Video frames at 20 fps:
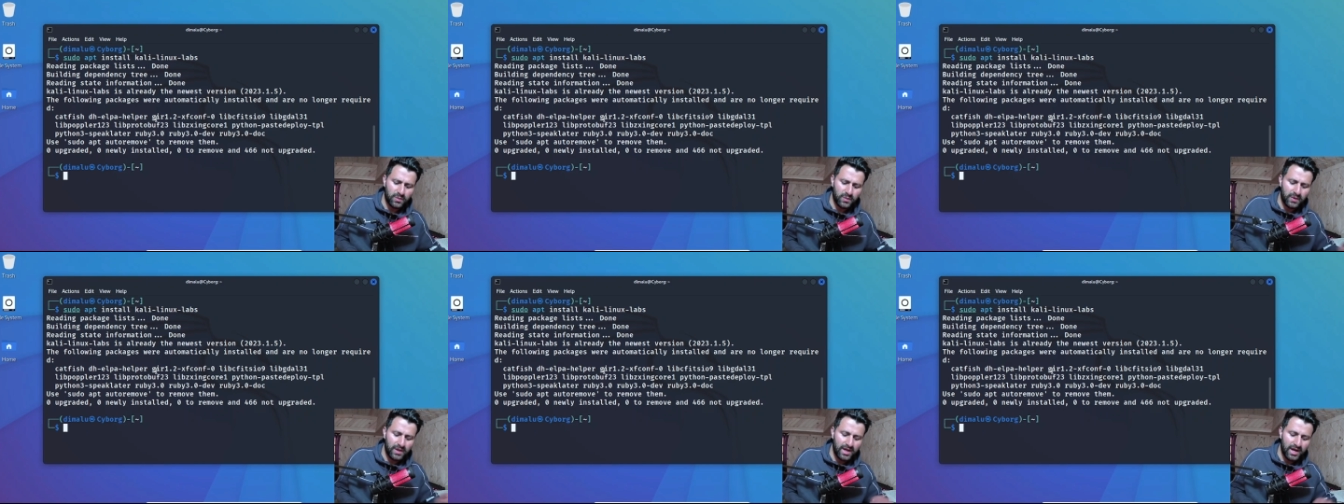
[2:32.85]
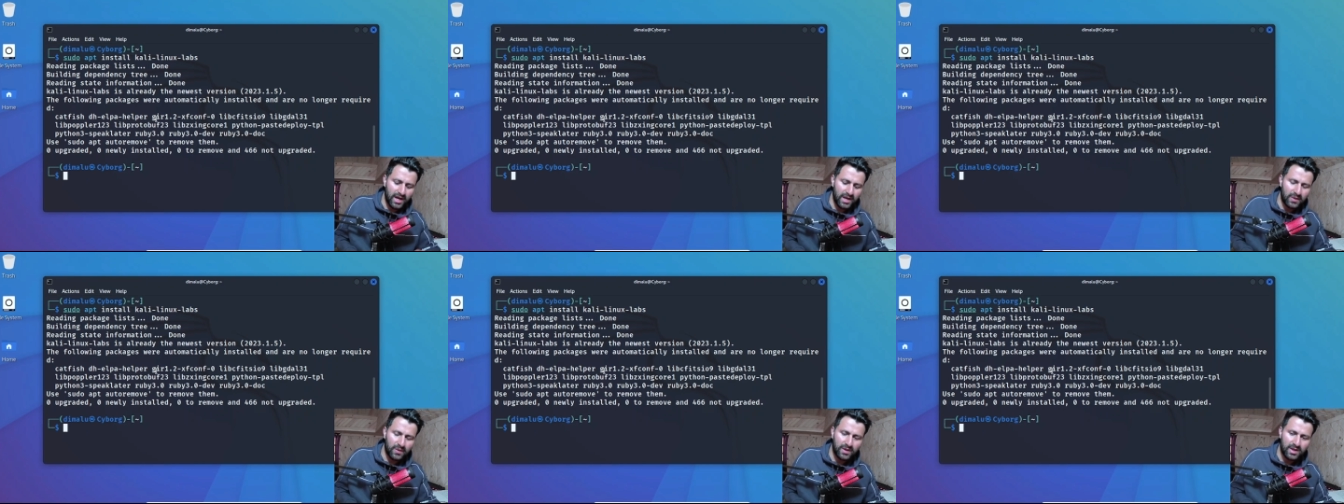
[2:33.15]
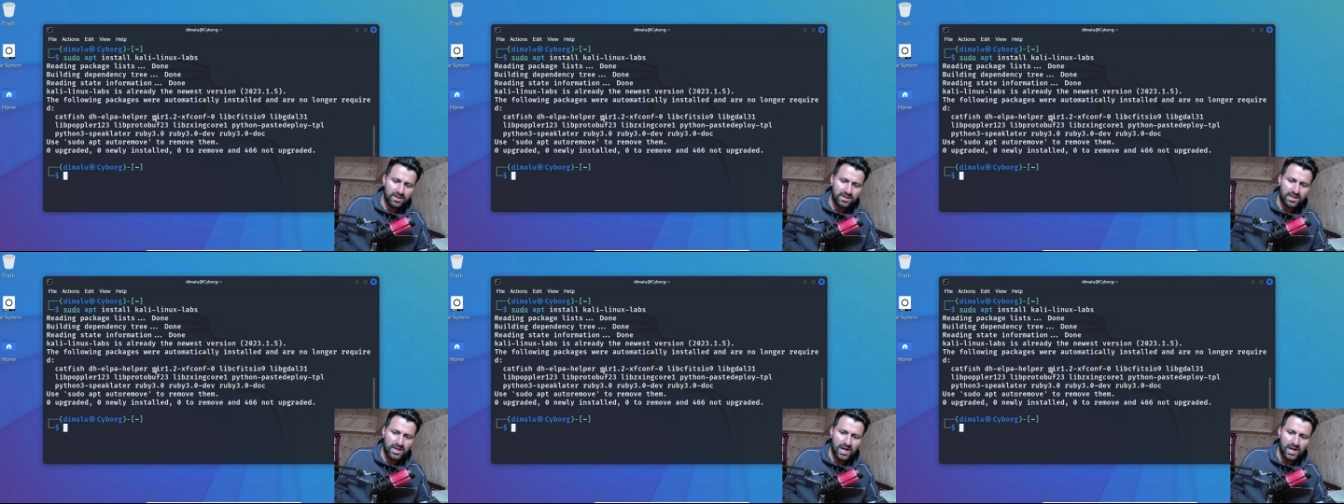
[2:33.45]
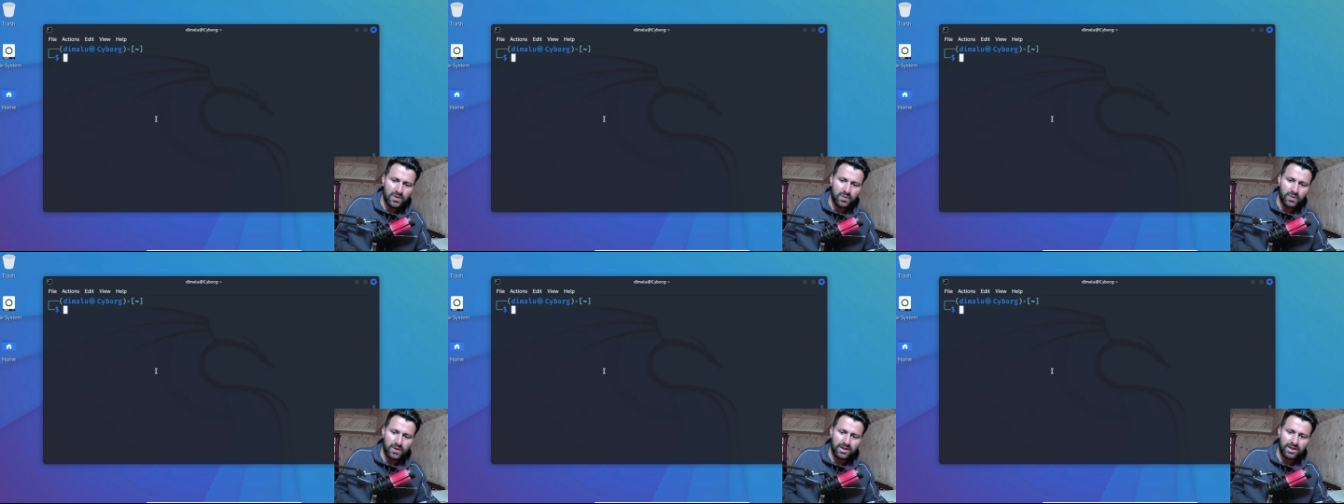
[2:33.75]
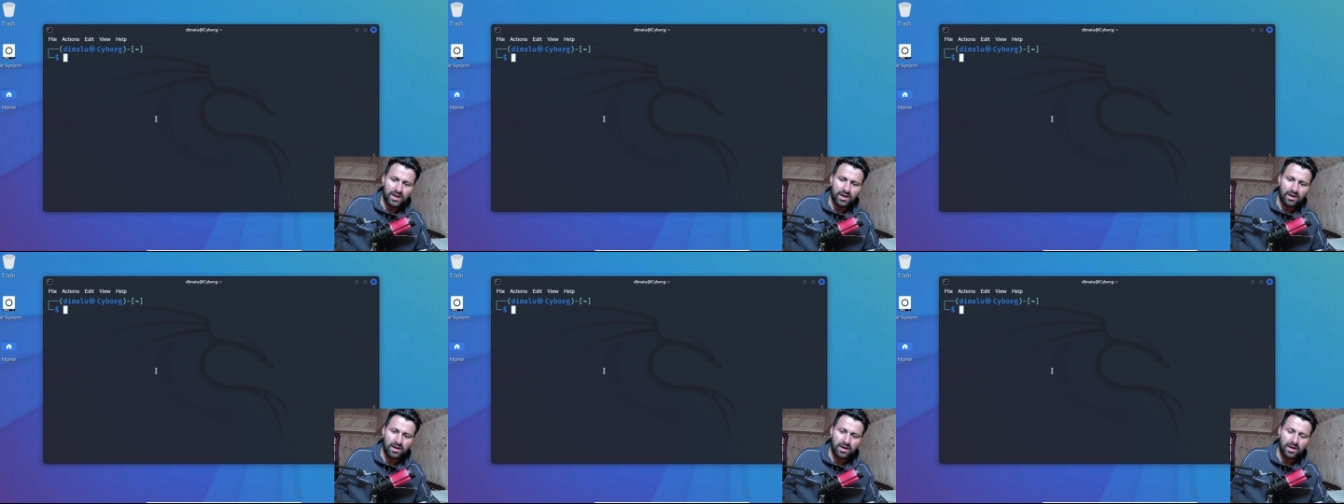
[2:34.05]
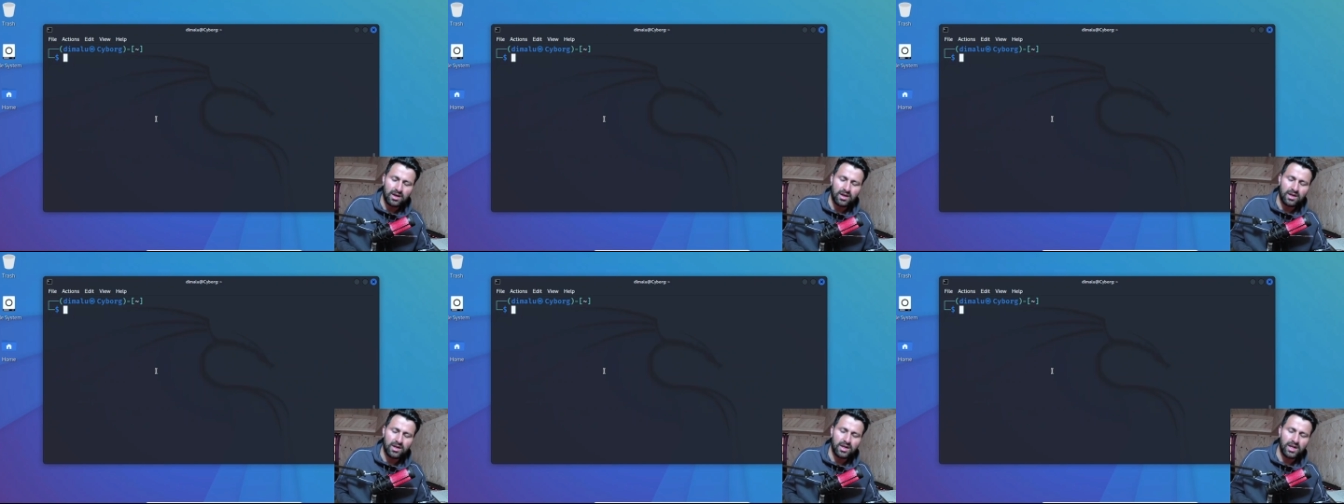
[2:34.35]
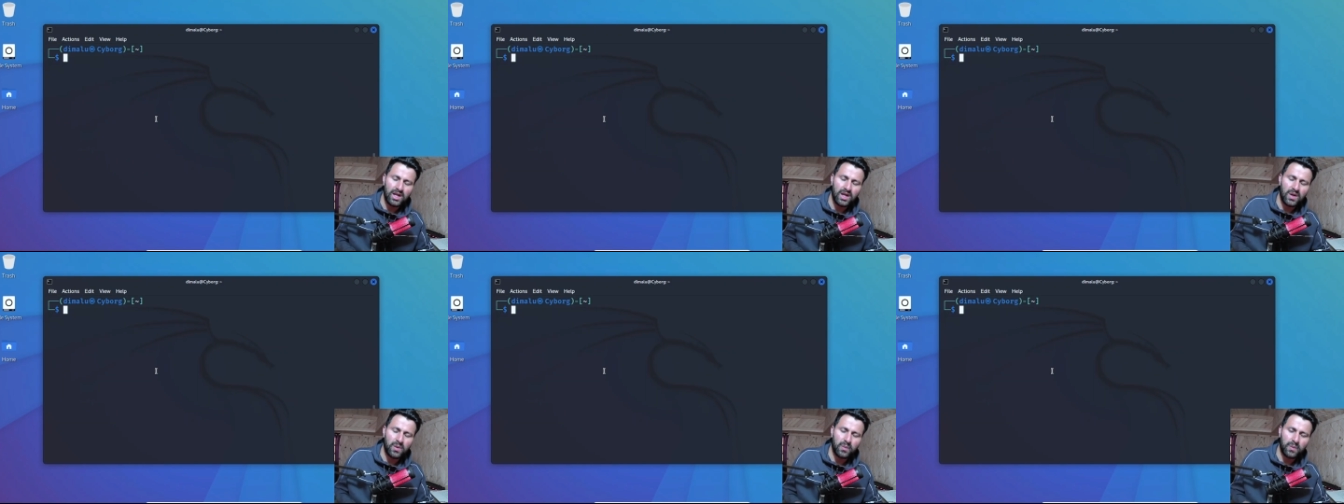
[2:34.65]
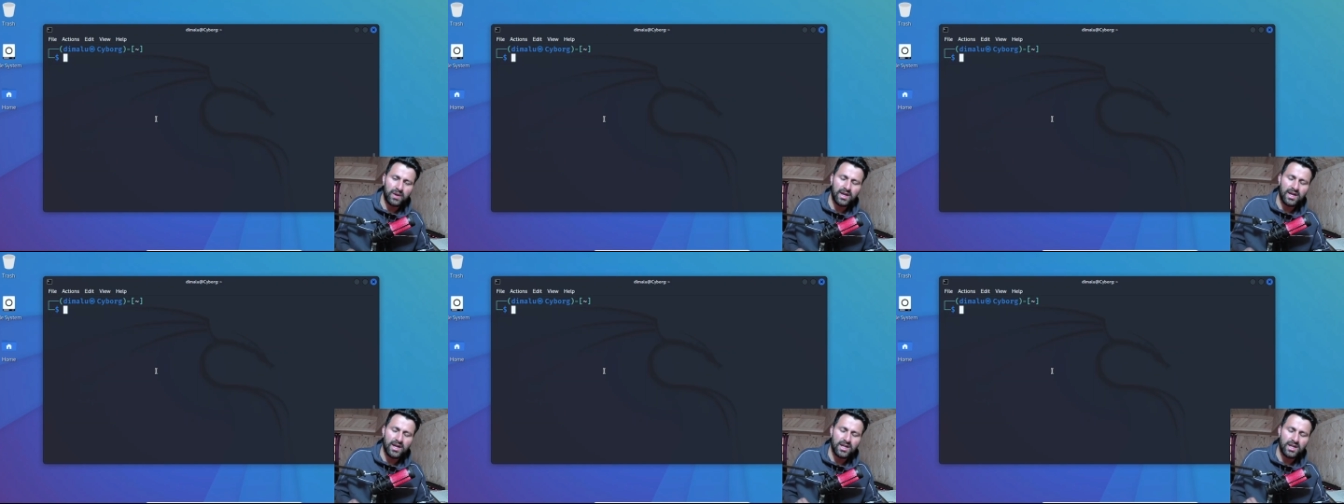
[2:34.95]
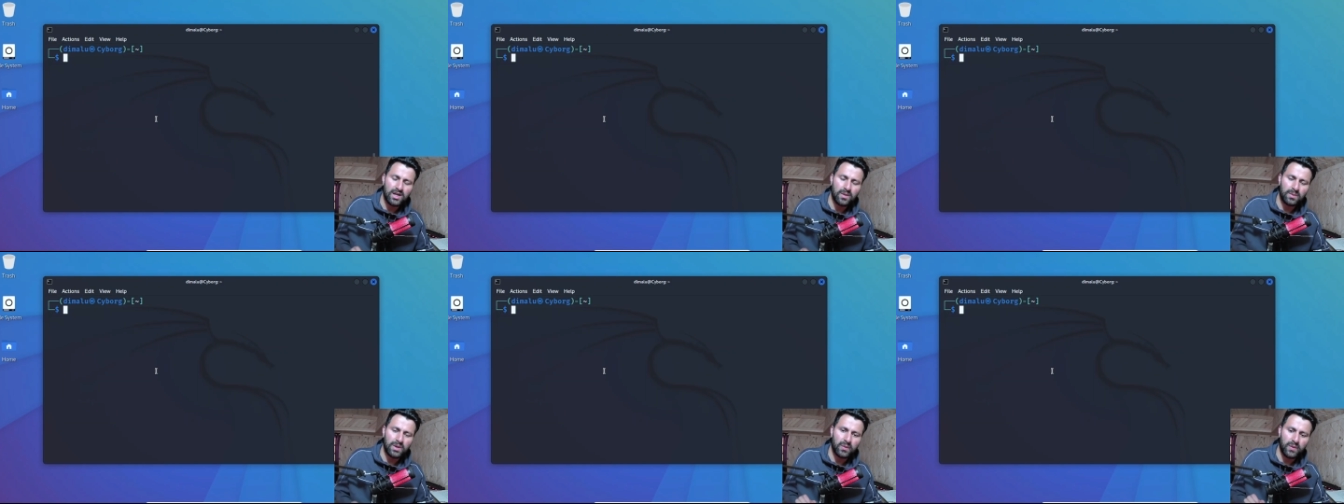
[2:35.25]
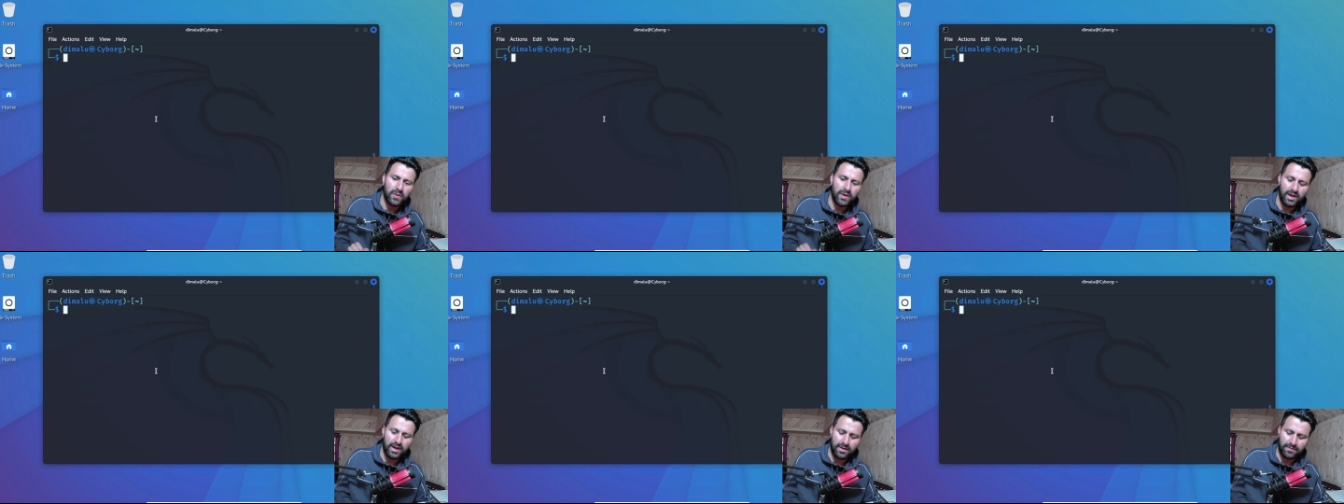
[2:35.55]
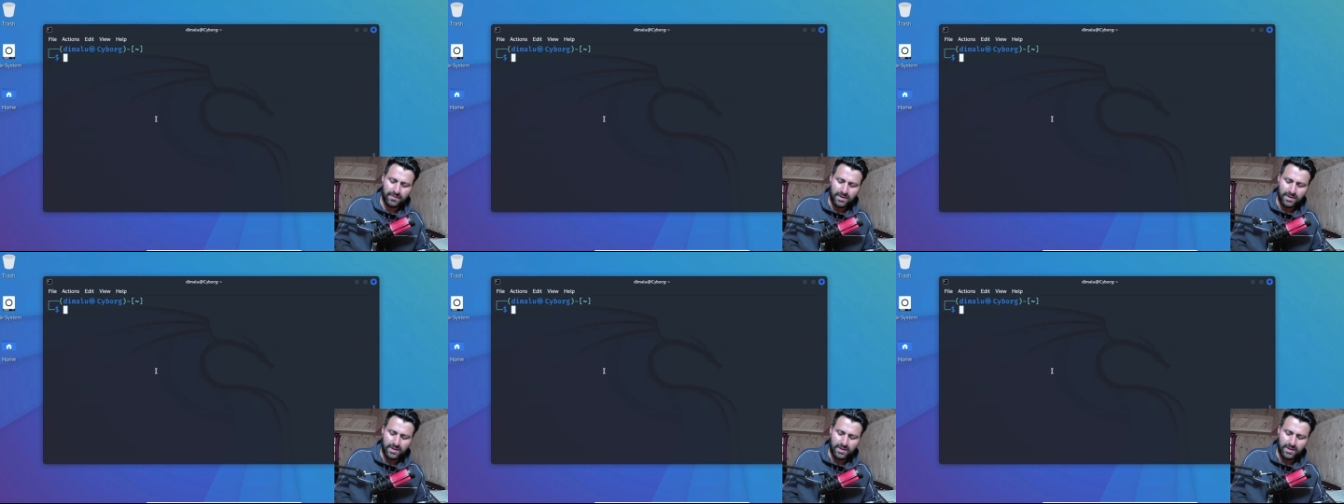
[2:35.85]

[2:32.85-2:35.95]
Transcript: We are gonna start with D V W A.